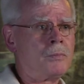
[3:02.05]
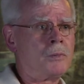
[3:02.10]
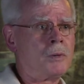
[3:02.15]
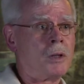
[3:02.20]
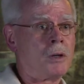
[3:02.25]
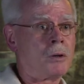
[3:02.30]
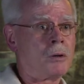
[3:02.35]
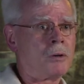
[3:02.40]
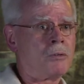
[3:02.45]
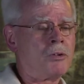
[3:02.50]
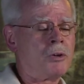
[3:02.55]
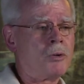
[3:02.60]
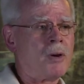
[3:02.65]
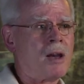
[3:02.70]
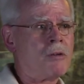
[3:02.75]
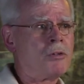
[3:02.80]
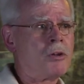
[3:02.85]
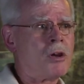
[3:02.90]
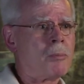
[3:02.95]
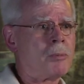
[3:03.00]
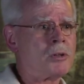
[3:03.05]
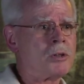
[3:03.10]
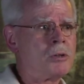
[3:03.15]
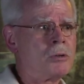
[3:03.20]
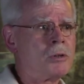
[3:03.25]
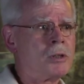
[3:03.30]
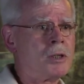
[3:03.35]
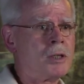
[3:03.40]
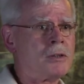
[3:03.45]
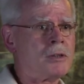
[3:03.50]
you know, if you have the
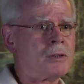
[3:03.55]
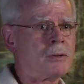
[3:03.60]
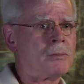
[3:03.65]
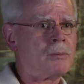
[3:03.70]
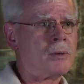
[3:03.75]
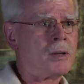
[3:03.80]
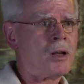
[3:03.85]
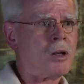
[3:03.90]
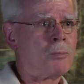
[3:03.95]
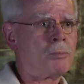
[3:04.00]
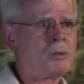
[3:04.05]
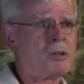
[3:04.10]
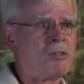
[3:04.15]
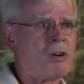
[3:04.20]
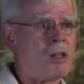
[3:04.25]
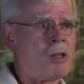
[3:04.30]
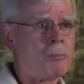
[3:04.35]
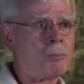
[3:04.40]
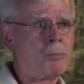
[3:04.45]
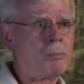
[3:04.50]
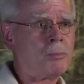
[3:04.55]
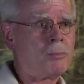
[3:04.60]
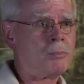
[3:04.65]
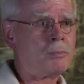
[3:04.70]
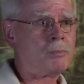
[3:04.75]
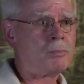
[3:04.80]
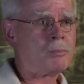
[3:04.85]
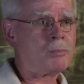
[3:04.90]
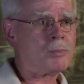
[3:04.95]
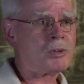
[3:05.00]
opportunity to help develop
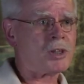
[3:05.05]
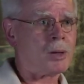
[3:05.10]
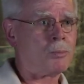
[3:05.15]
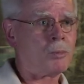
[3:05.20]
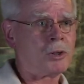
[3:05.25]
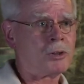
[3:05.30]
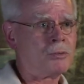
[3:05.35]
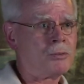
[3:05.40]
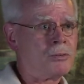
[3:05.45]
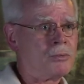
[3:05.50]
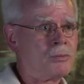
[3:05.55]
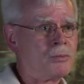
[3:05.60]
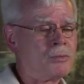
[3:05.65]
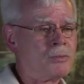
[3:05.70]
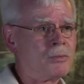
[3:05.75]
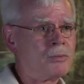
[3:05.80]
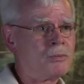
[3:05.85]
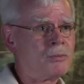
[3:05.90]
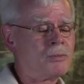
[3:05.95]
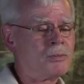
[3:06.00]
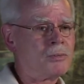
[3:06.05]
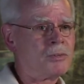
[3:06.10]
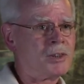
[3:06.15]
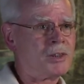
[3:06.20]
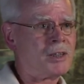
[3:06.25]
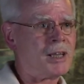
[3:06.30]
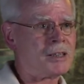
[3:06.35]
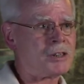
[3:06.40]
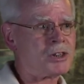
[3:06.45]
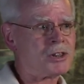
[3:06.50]
someone,
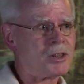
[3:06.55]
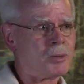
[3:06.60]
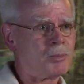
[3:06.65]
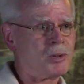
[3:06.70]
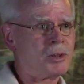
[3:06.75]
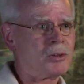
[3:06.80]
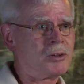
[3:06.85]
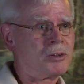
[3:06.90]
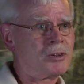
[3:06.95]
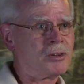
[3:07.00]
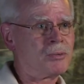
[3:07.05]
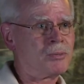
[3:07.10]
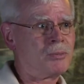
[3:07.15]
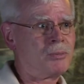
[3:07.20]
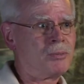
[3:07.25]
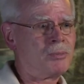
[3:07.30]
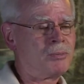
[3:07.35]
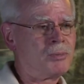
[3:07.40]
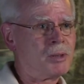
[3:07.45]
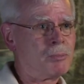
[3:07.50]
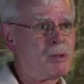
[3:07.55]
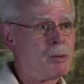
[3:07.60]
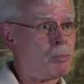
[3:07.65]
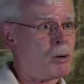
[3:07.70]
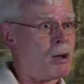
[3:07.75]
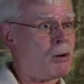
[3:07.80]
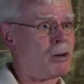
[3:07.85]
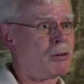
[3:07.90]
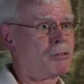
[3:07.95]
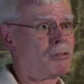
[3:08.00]
that's something to, to be
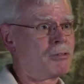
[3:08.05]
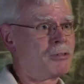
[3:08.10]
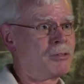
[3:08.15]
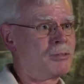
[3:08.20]
proud of.